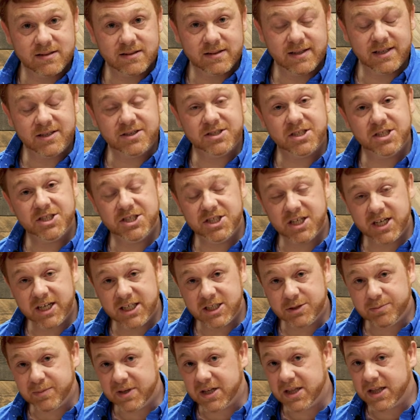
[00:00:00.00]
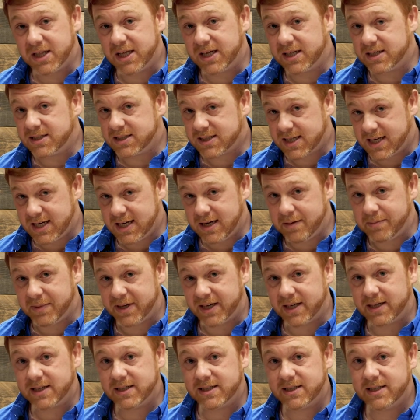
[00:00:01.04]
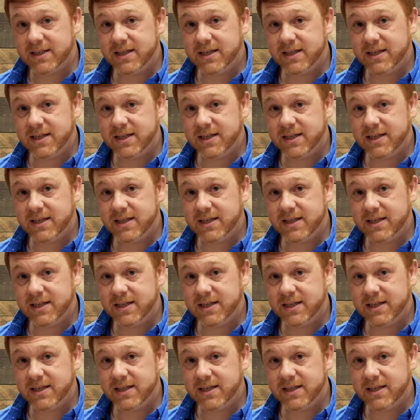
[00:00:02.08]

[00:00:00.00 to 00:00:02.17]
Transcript: There's a judgment that's coming.